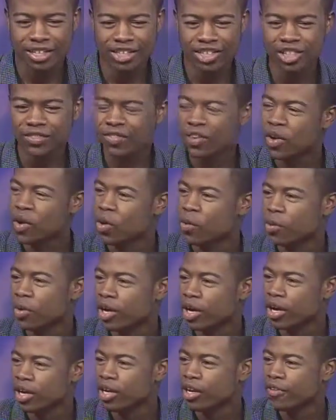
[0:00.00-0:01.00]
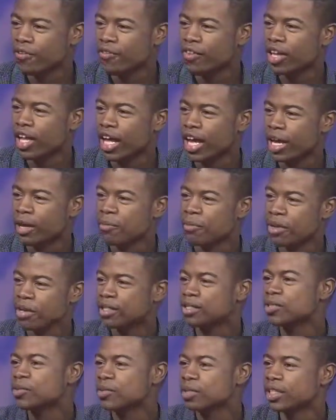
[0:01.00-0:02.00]
just for homework for like middle
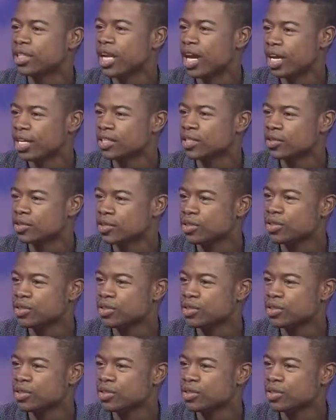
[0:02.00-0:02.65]
school and high school